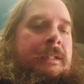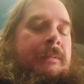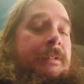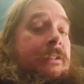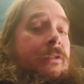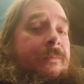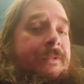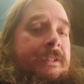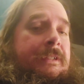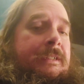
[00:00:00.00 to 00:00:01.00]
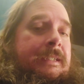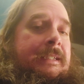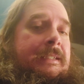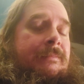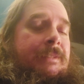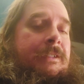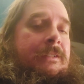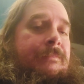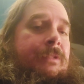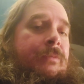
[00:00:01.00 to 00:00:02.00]
I'm going to hope for a good day
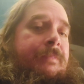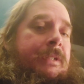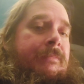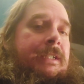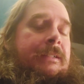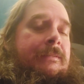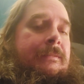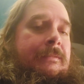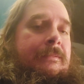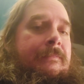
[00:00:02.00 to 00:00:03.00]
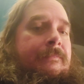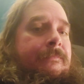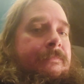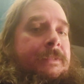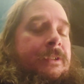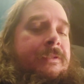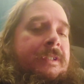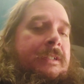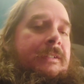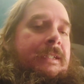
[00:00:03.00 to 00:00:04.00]
tomorrow. I'm hoping I'm not
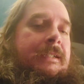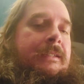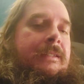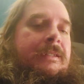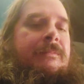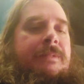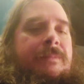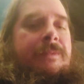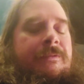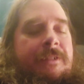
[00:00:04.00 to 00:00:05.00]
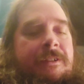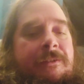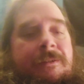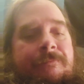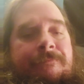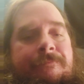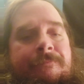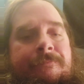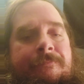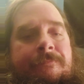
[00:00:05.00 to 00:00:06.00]
nursing all kinds of symptoms around.
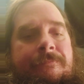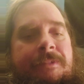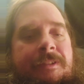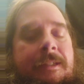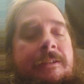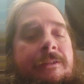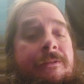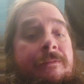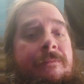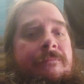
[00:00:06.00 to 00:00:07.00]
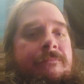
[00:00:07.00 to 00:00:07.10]
Stay tuned.